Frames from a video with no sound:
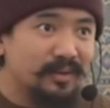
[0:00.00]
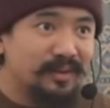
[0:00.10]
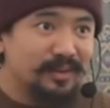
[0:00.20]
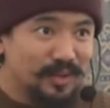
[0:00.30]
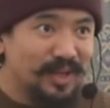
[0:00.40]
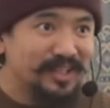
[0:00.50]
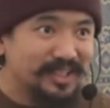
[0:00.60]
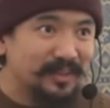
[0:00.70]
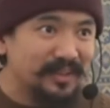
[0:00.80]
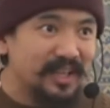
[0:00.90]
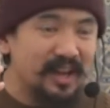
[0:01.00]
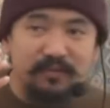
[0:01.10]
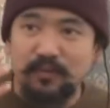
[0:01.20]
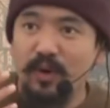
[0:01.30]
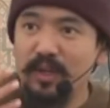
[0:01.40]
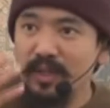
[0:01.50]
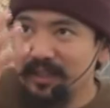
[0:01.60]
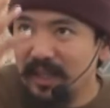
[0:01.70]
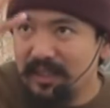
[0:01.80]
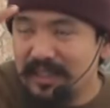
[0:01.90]
Do you understand what I mean? They are following
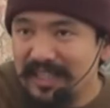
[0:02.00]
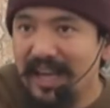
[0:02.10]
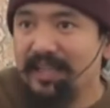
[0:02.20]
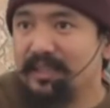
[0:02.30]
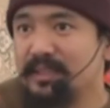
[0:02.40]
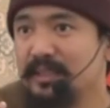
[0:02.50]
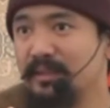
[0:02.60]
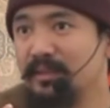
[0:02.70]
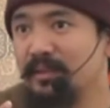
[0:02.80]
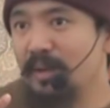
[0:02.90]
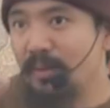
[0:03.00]
that light of